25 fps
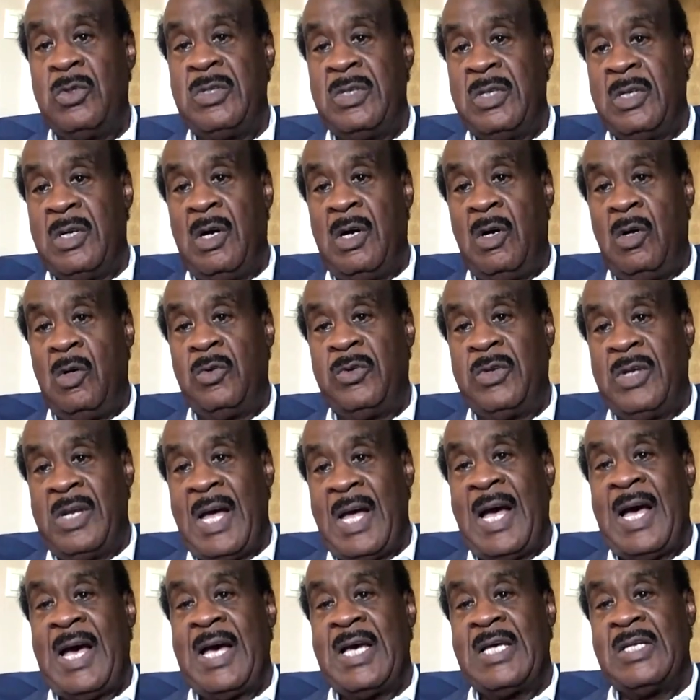that all the
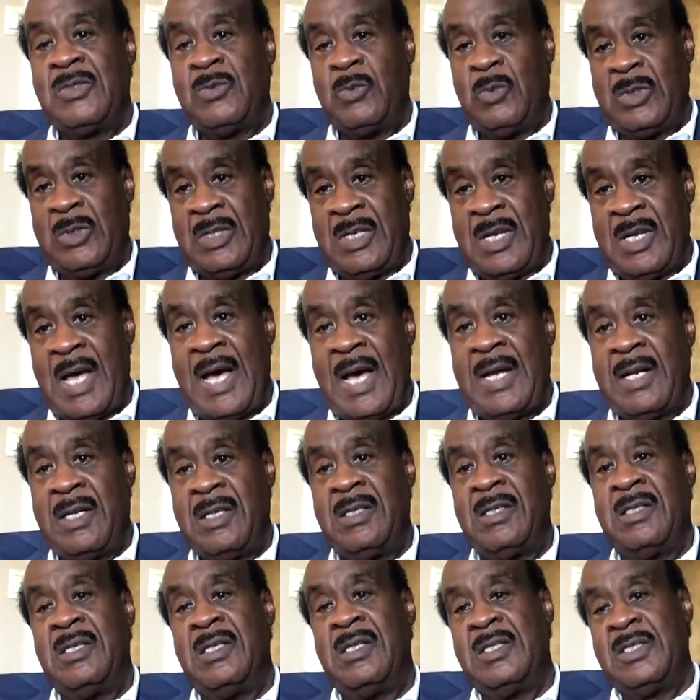I's were
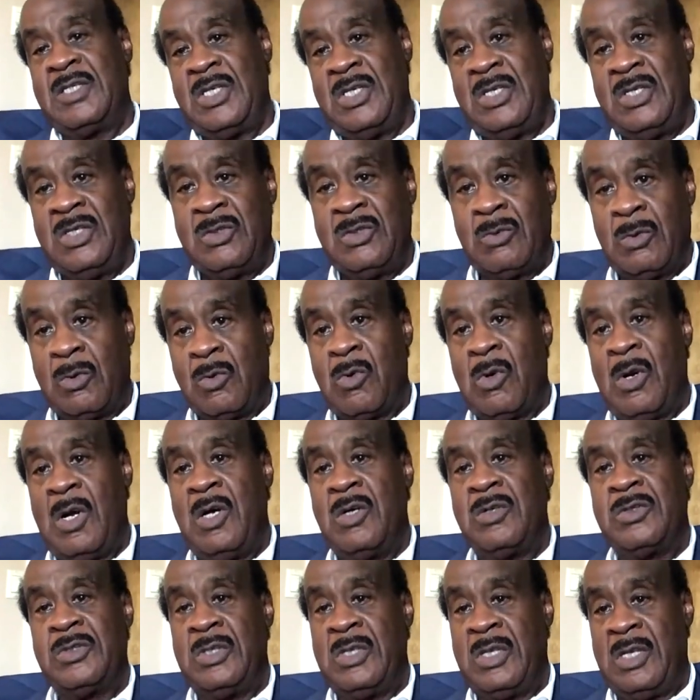dotted and T's were
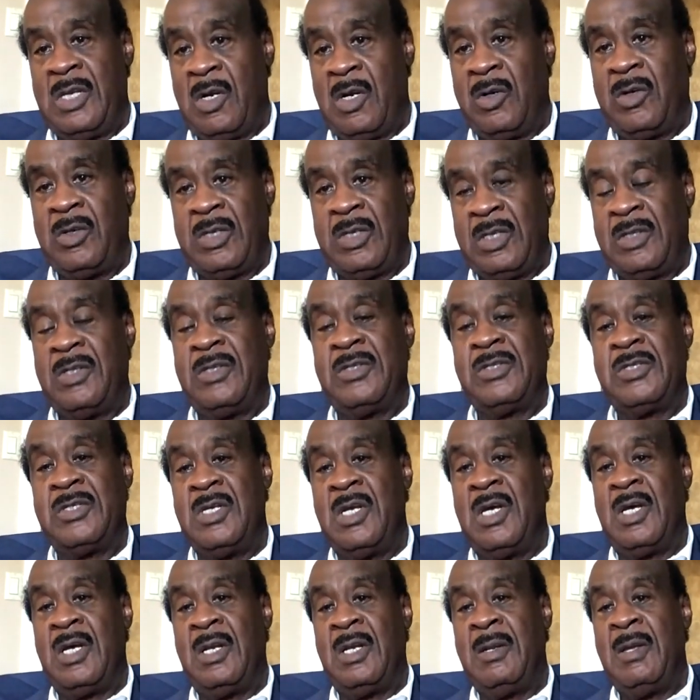crossed in order to get this
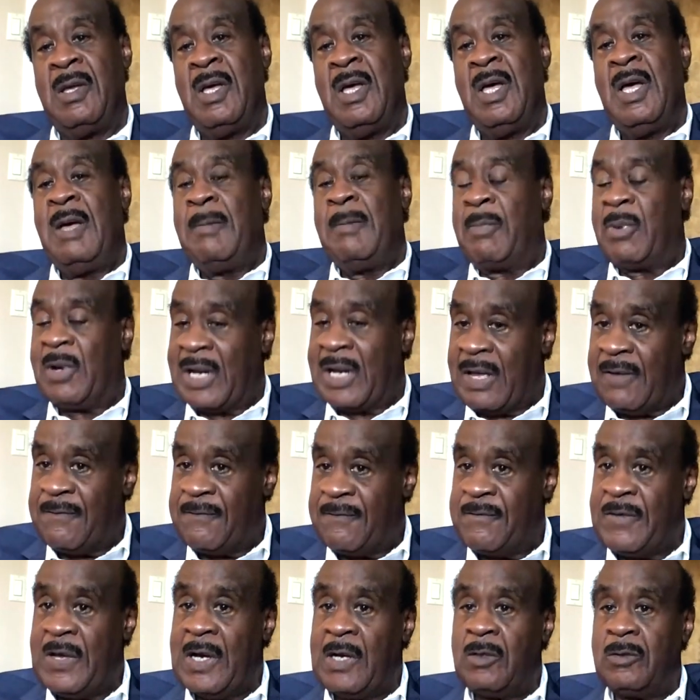done. But I
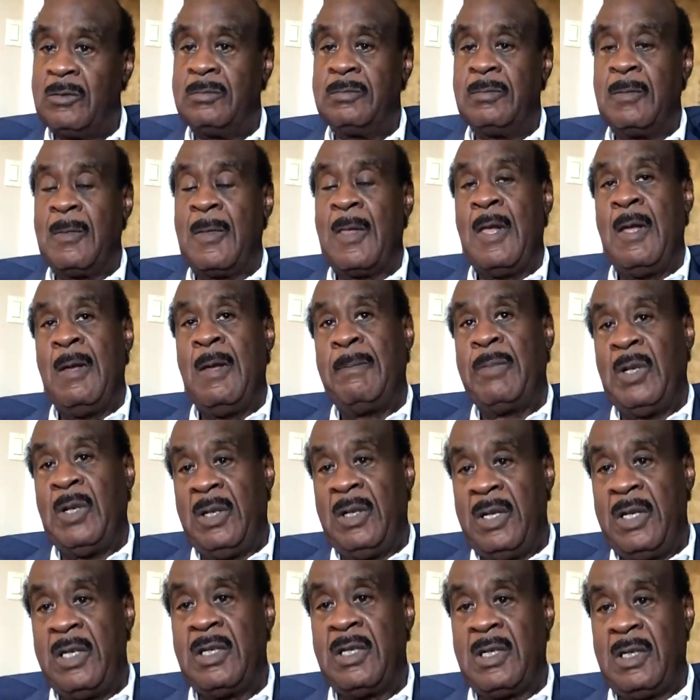felt
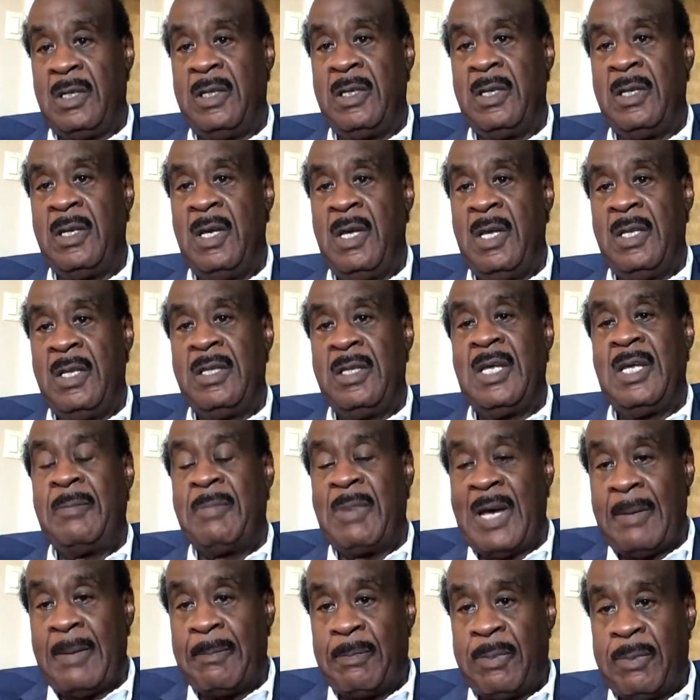politically that
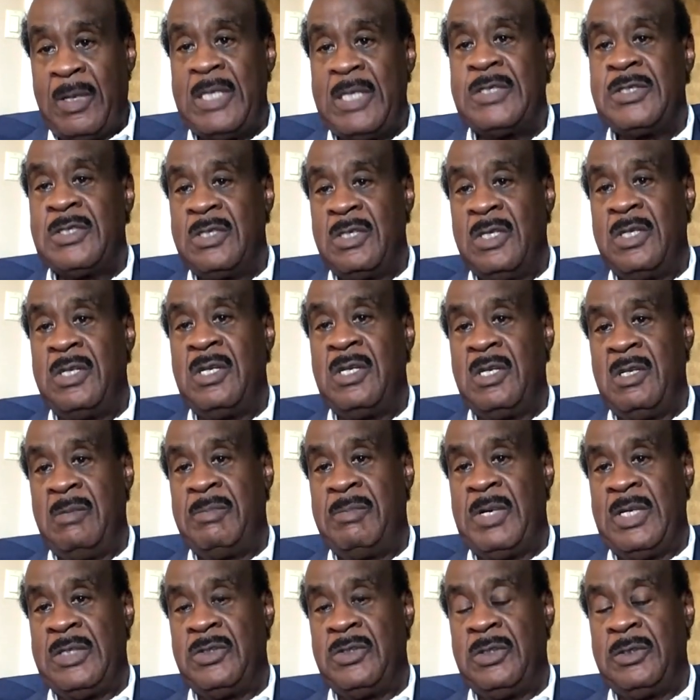by placing it in the
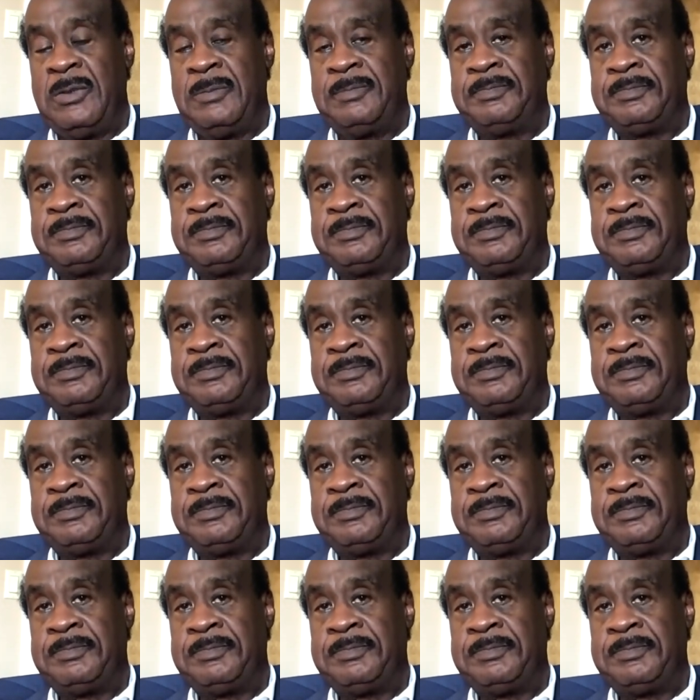budget